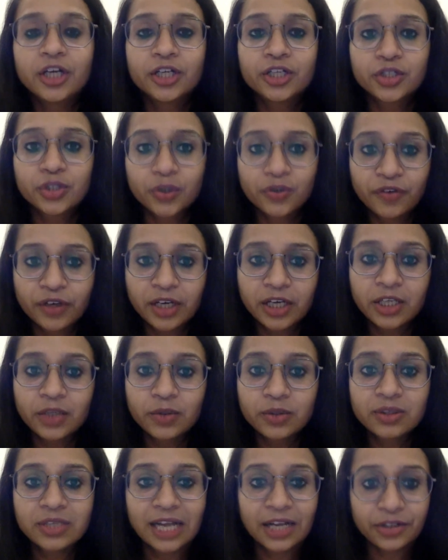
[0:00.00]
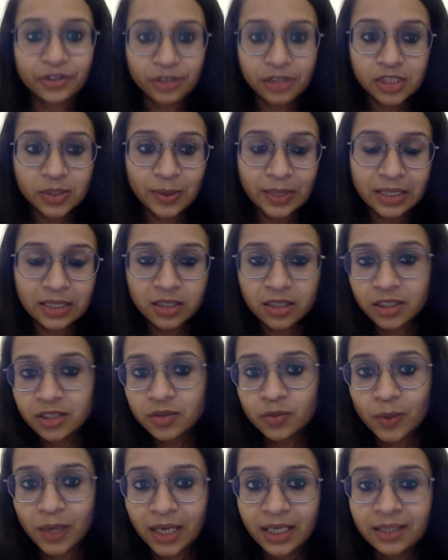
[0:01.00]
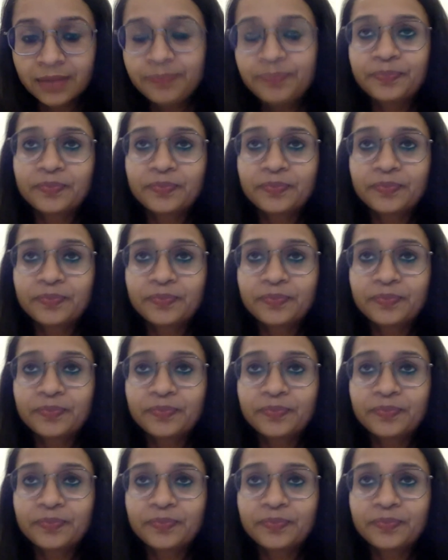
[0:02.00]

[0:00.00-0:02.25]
So we can use natural sweeteners, one.